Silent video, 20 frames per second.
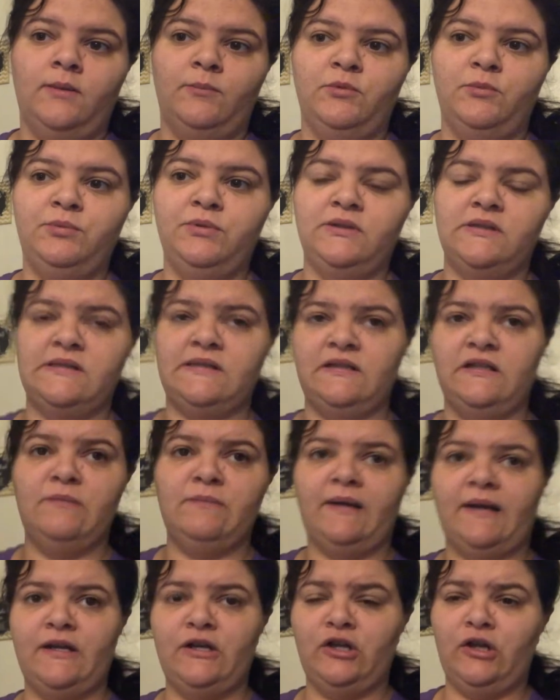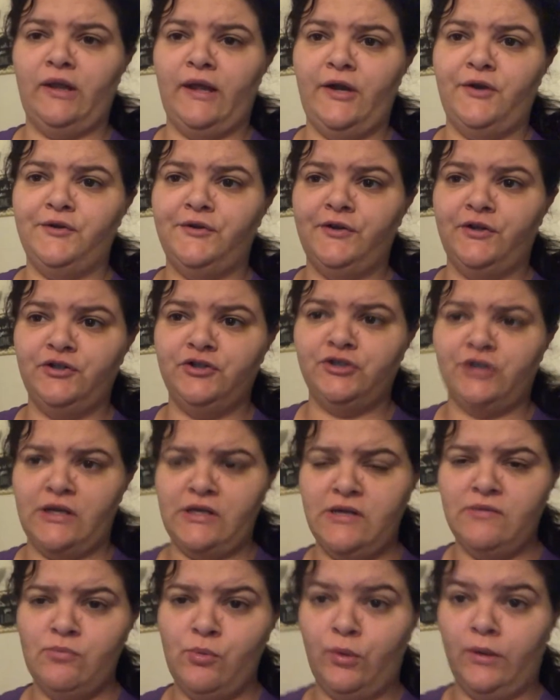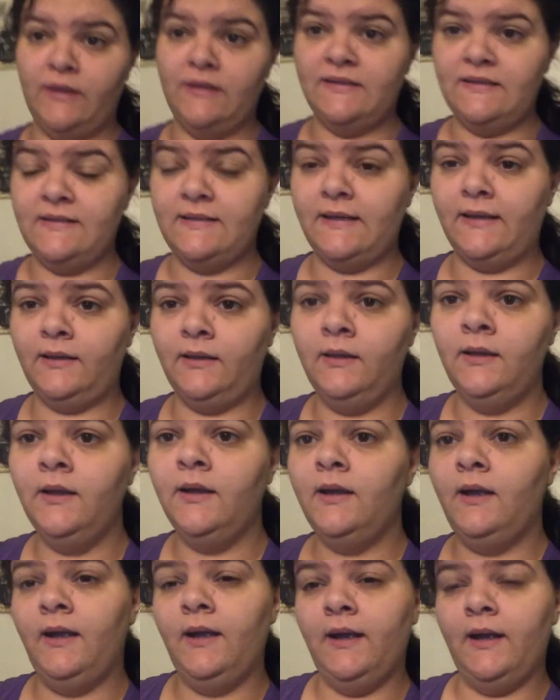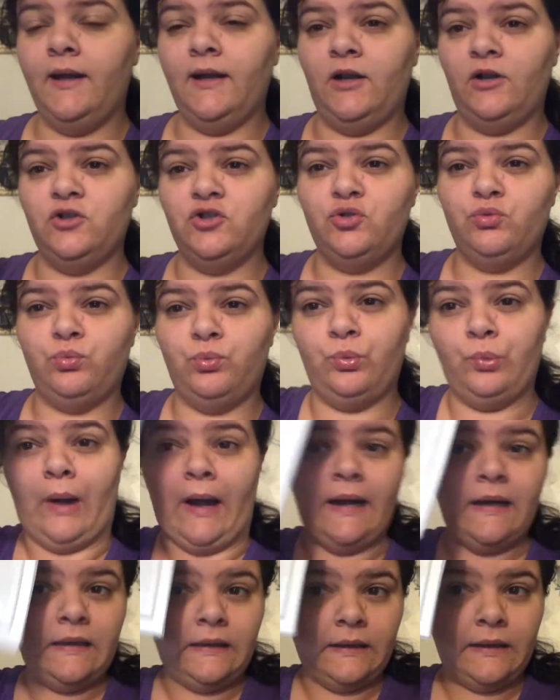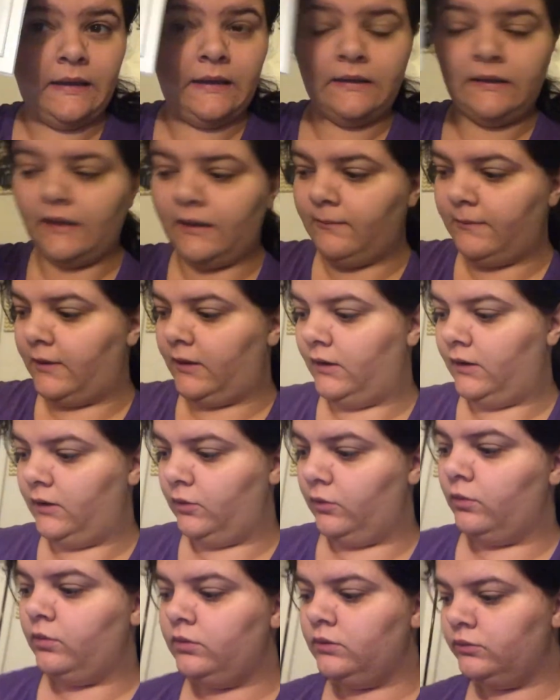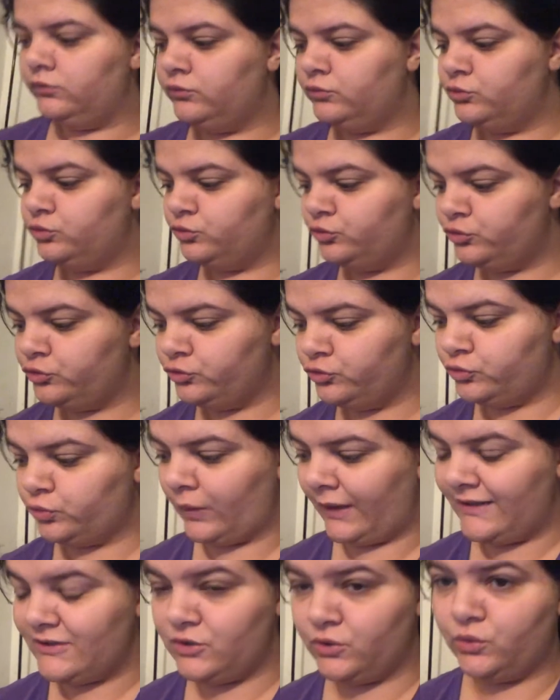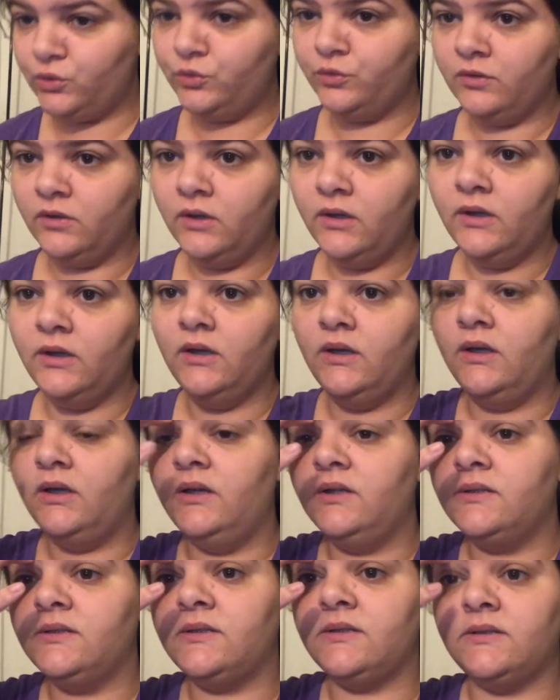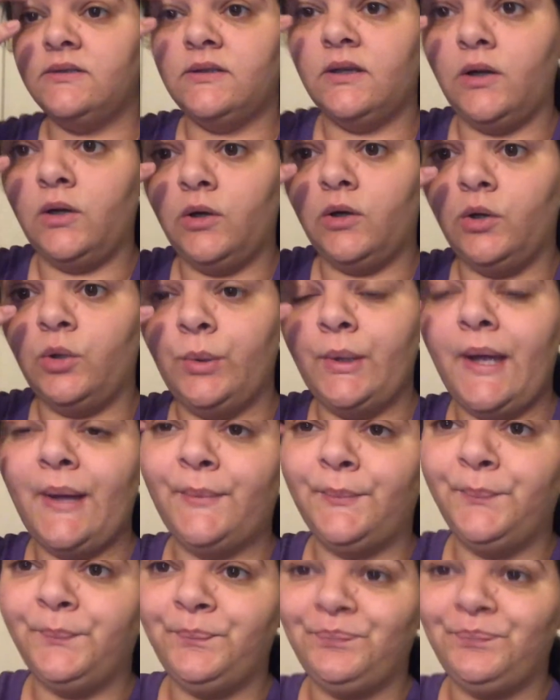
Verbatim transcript: I'm gonna put this in the binder later, and I'll show you more in detail, and I'll try to link it down below. Try to. So yeah,